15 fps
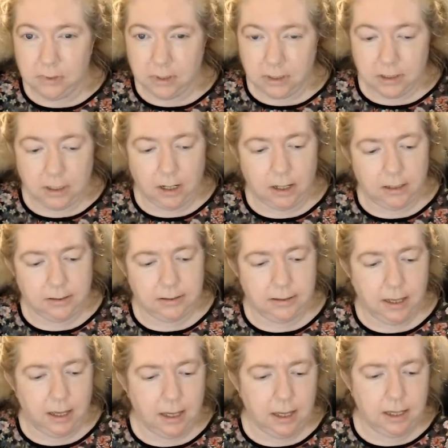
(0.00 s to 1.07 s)
Toss
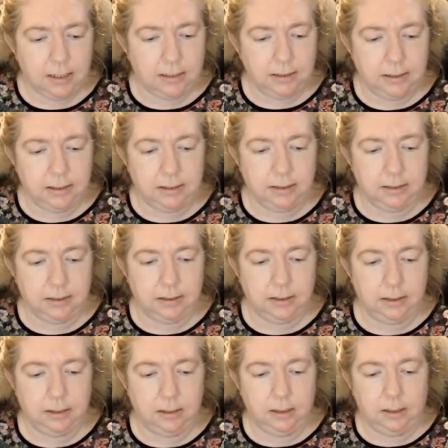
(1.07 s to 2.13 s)
that.
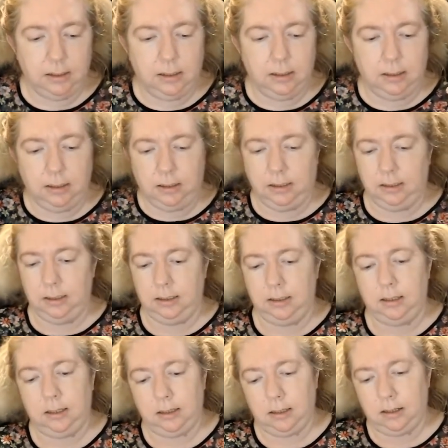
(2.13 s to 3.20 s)

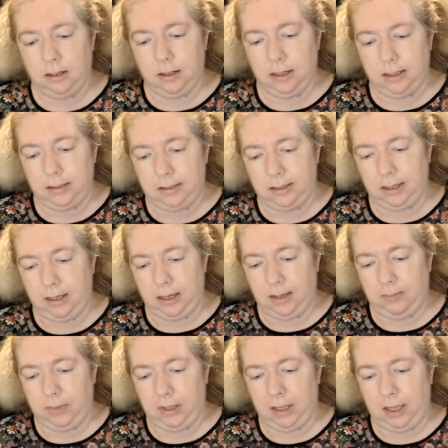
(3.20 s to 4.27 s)
Alright, I got
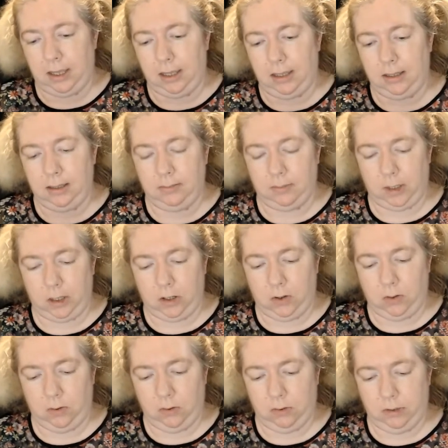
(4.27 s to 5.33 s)
my
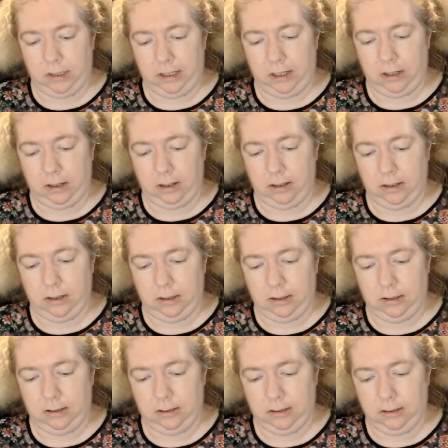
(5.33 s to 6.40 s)
code here.
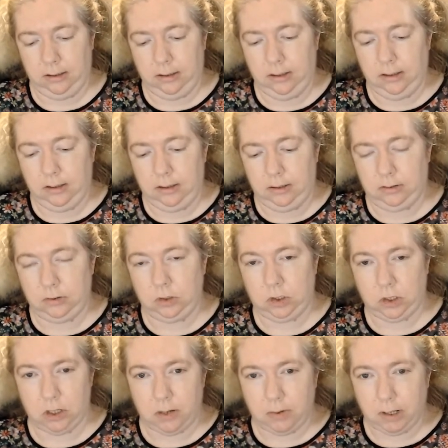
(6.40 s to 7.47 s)
I'll
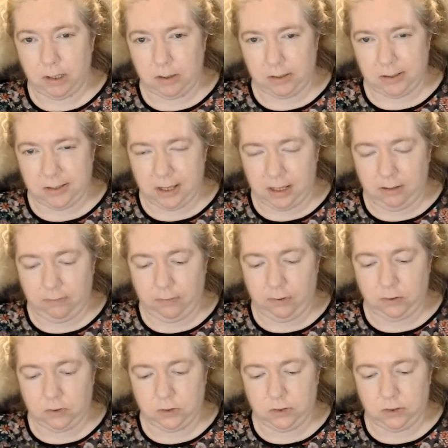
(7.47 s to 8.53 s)
show you what it looks like
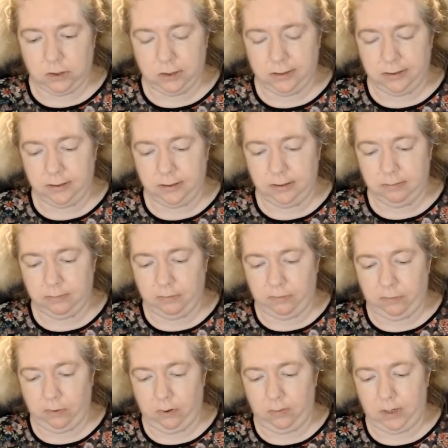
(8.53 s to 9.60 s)
first
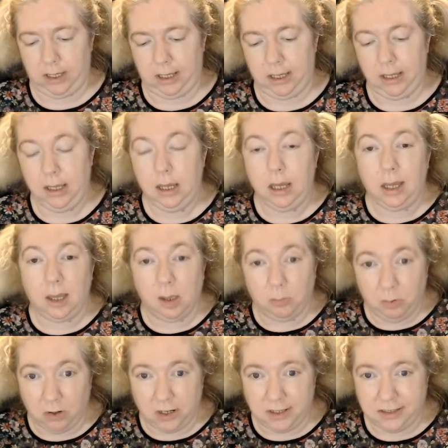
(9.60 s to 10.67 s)
before we
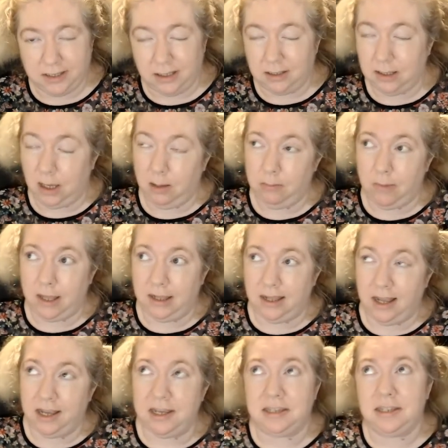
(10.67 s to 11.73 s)
appraise it. Now, my
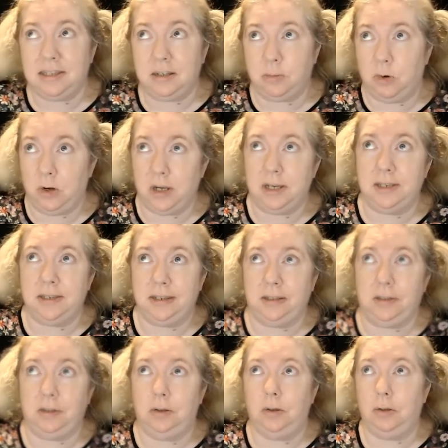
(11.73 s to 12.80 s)
last
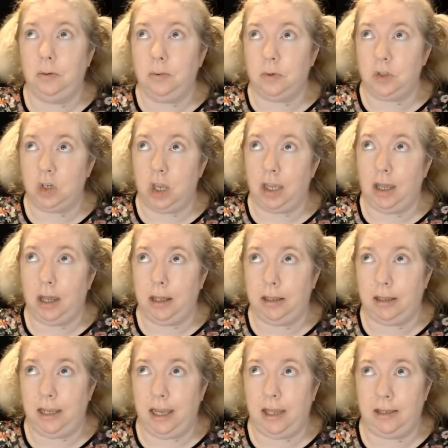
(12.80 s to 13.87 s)
appraisal, which I got in
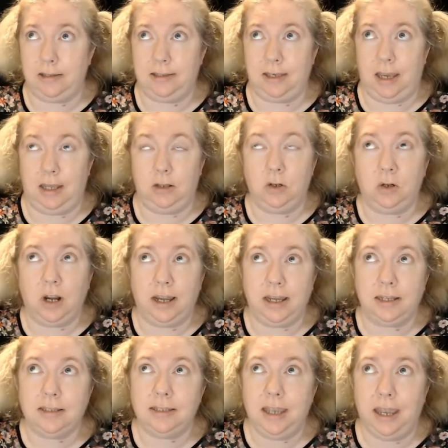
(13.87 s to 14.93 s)
the
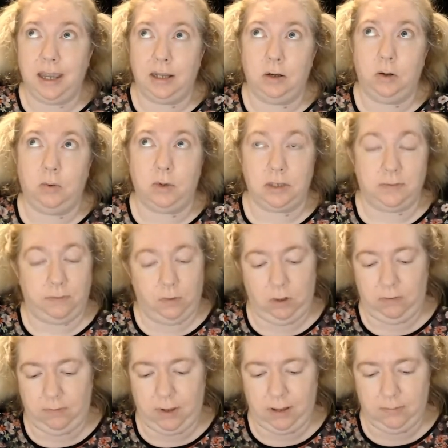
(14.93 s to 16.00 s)
Alexandrite candle, was
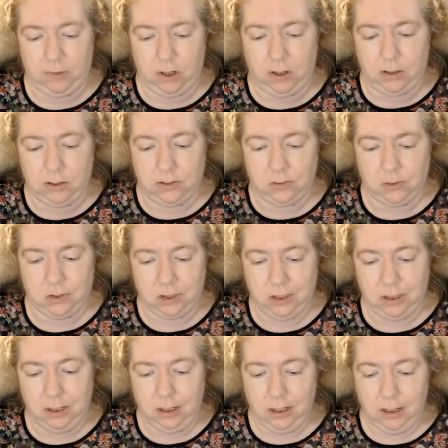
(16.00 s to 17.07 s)
$45.
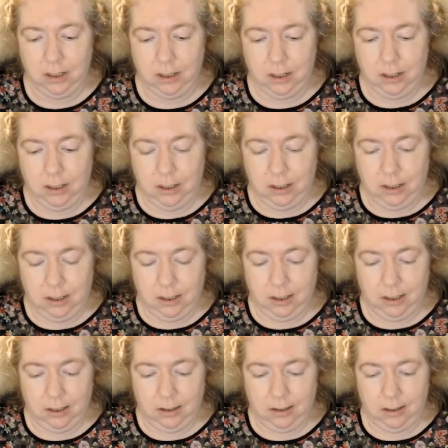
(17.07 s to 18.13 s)

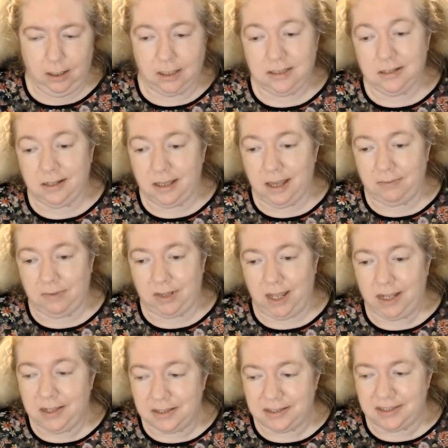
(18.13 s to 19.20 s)
I still have a
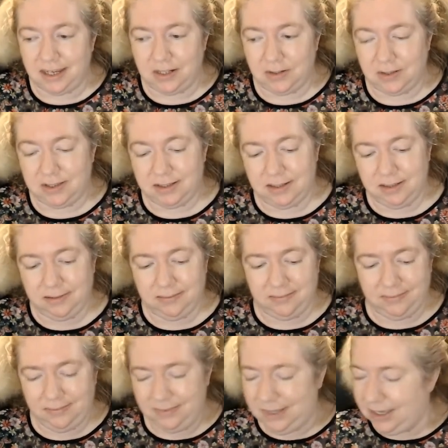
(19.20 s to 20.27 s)
necklace. I
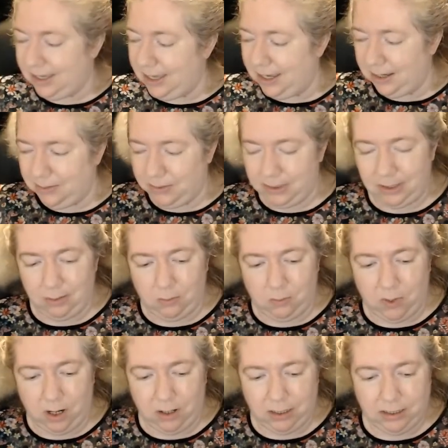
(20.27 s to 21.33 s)
can't really
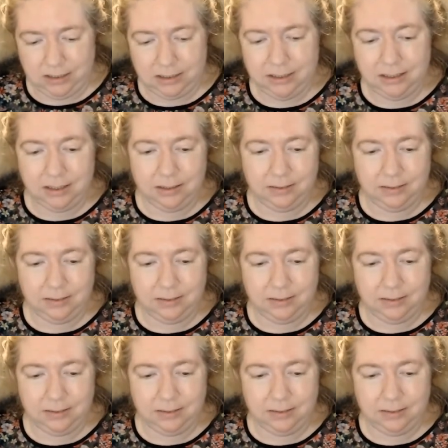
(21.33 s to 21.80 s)
wear it.